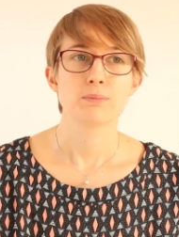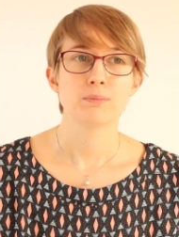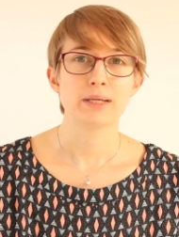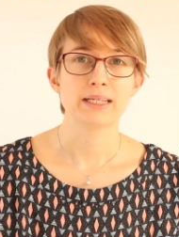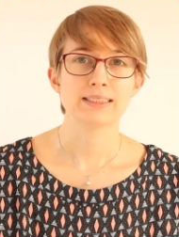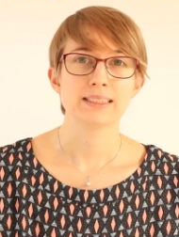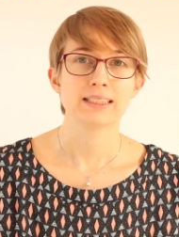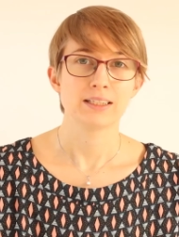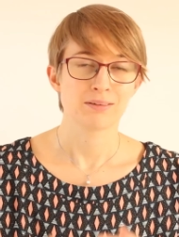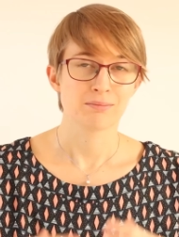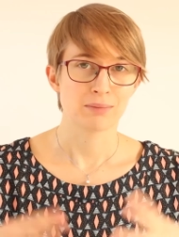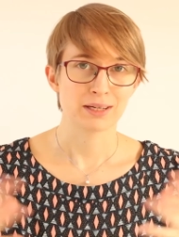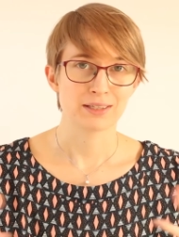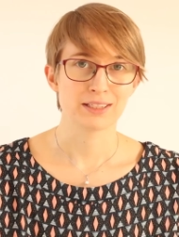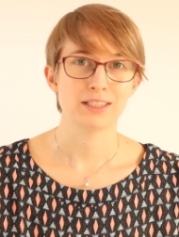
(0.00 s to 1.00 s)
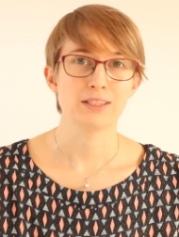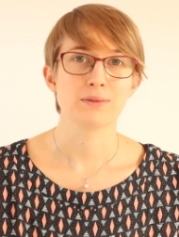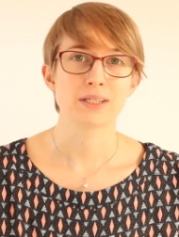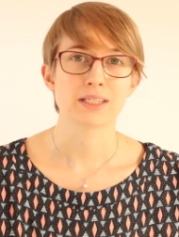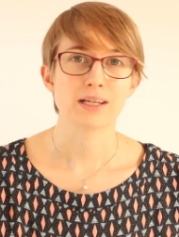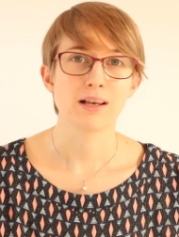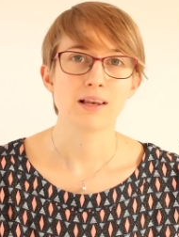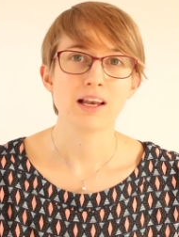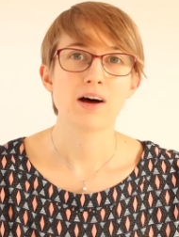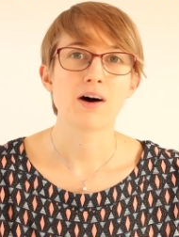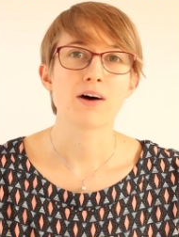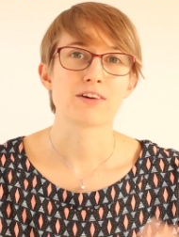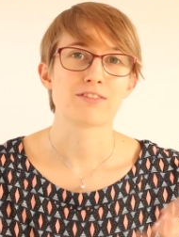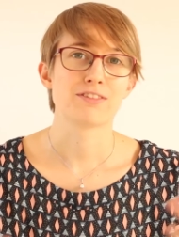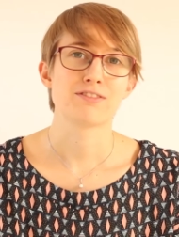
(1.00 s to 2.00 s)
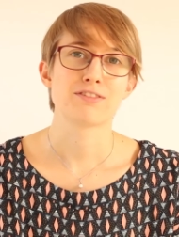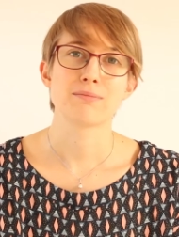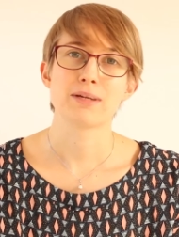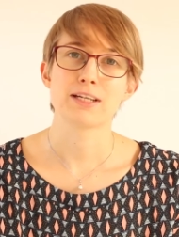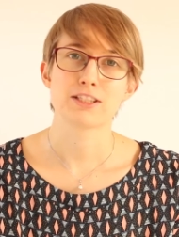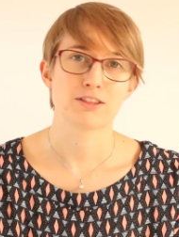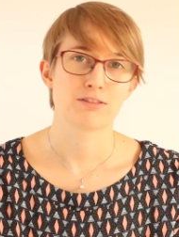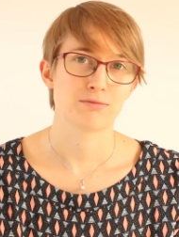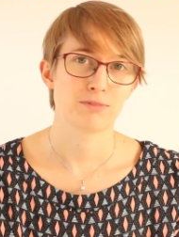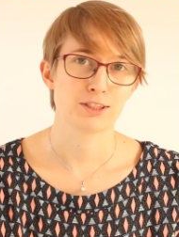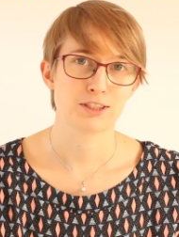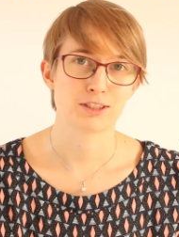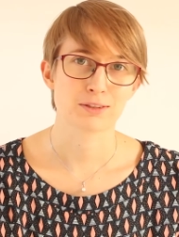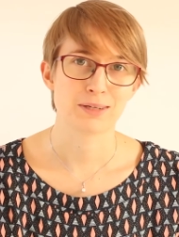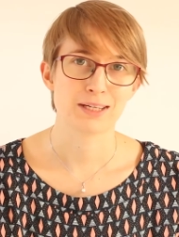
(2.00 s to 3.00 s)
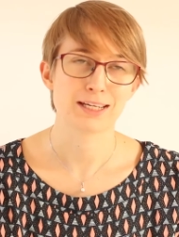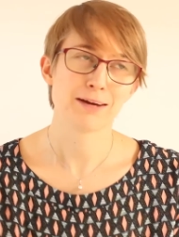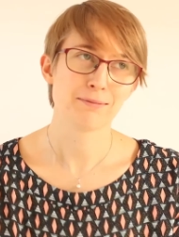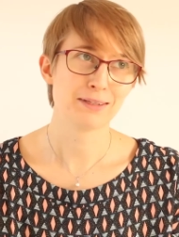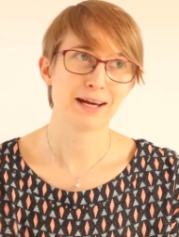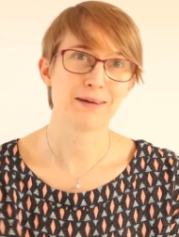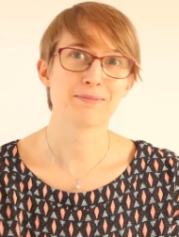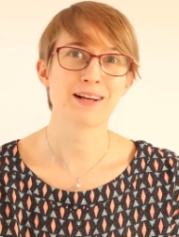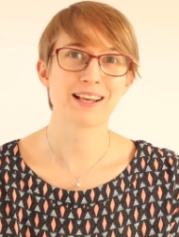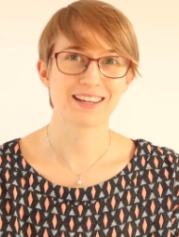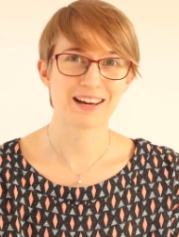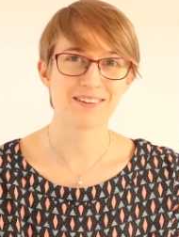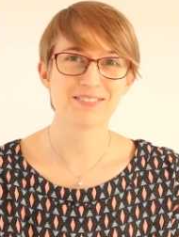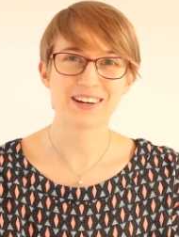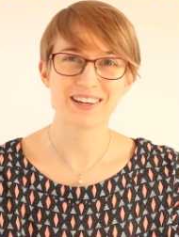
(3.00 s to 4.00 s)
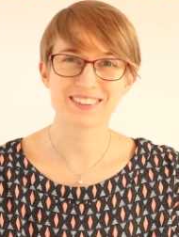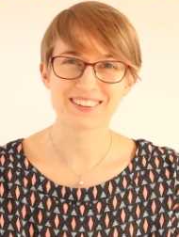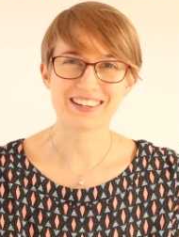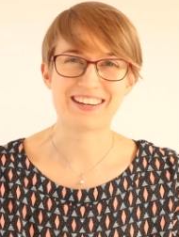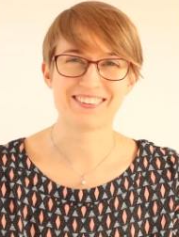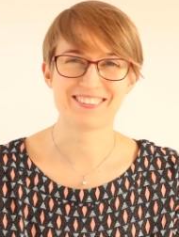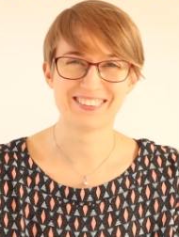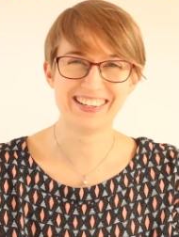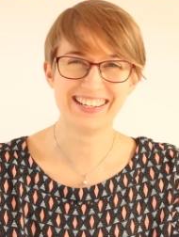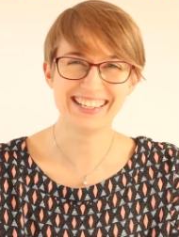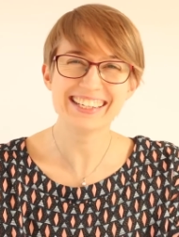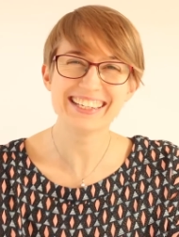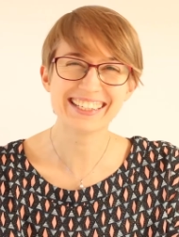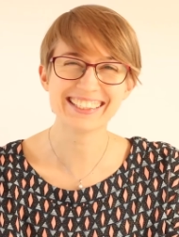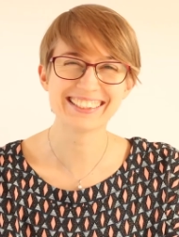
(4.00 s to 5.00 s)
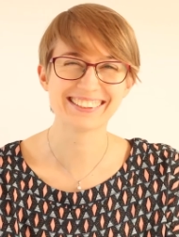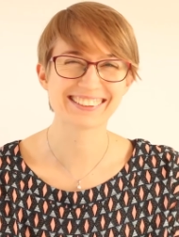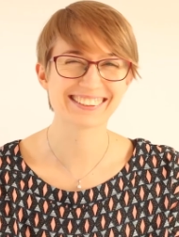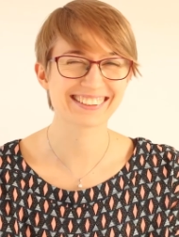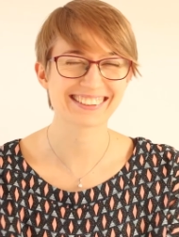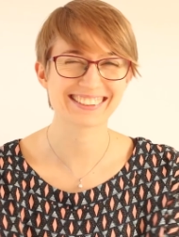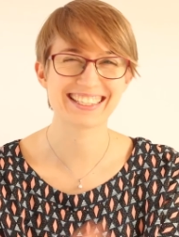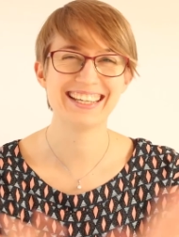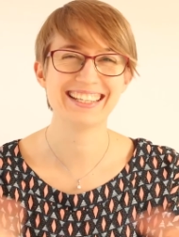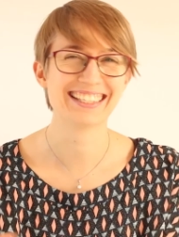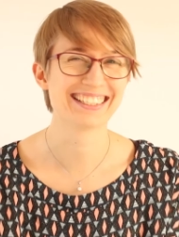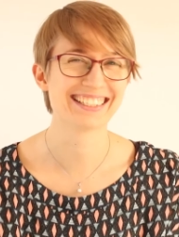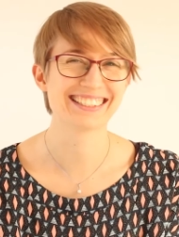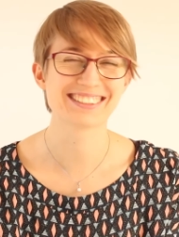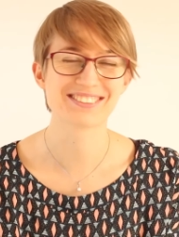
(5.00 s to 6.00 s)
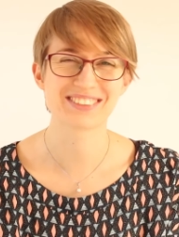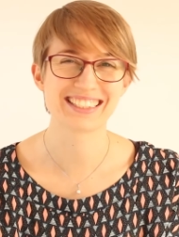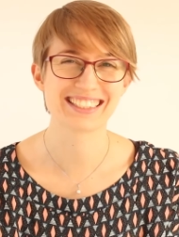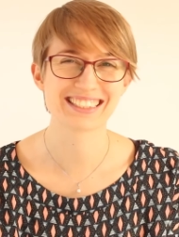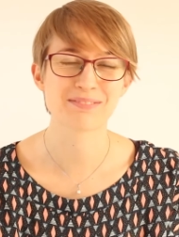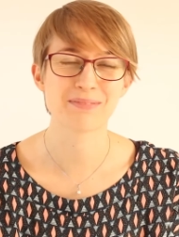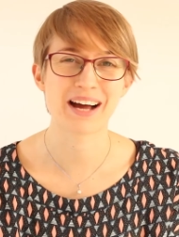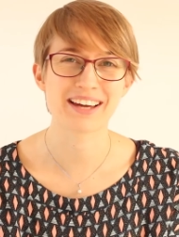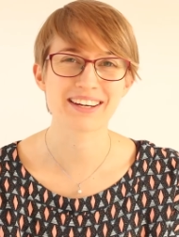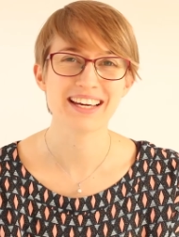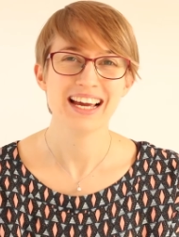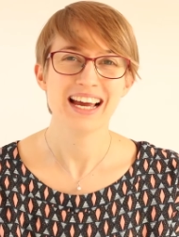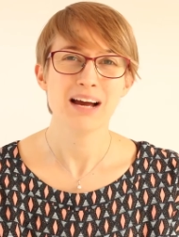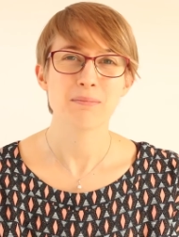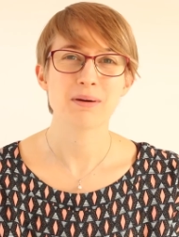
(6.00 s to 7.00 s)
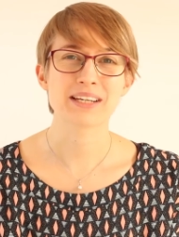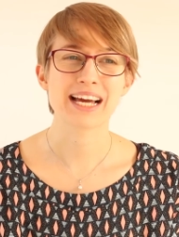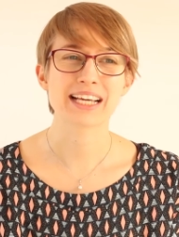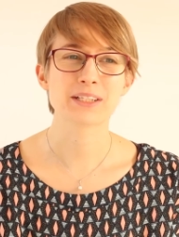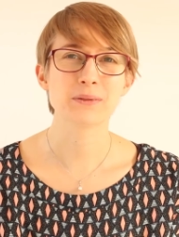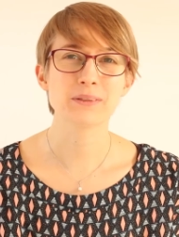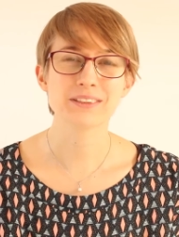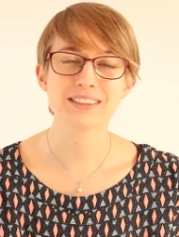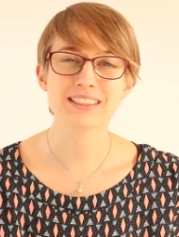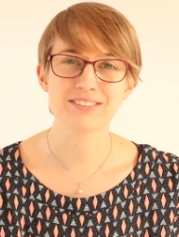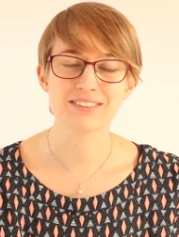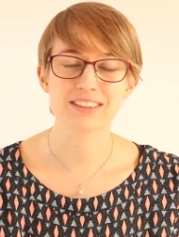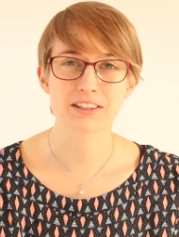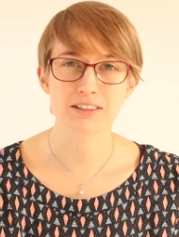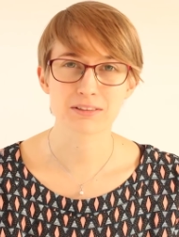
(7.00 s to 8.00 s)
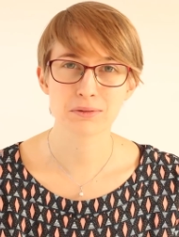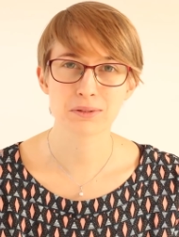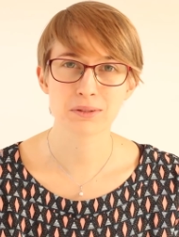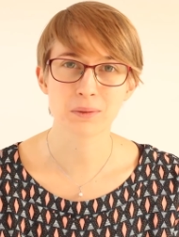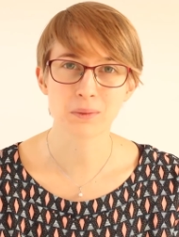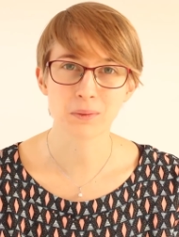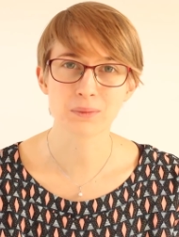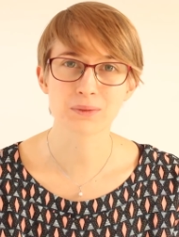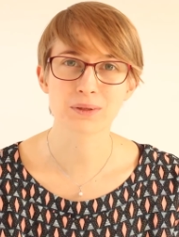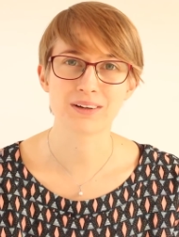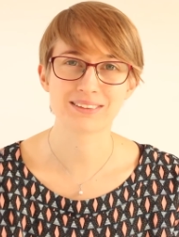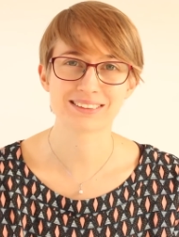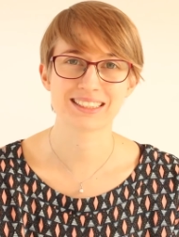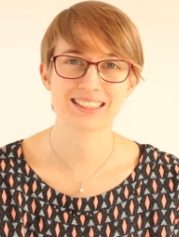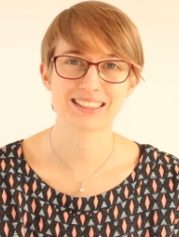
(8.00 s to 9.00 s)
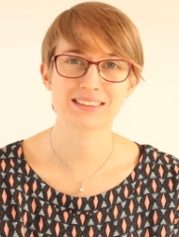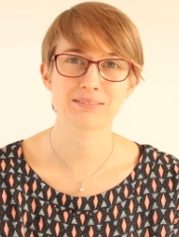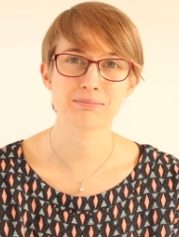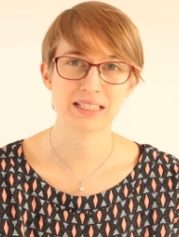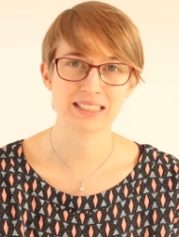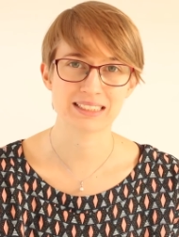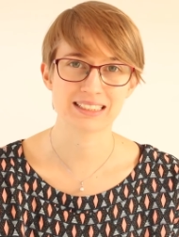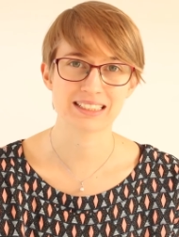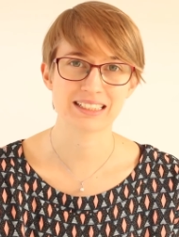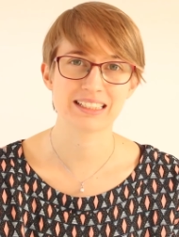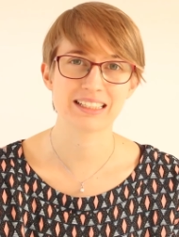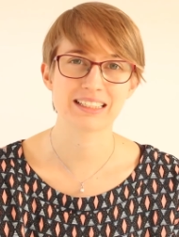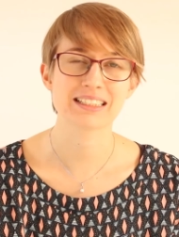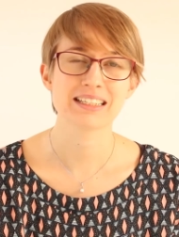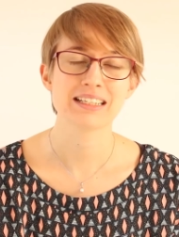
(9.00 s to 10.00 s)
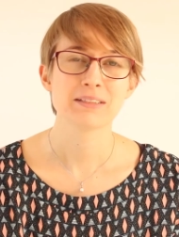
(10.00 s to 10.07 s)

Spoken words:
basically on Monday you get a lot of information, which is great. I mean, I'm very grateful. I'm not saying that this is bad, but I could not even get through the whole content basically, and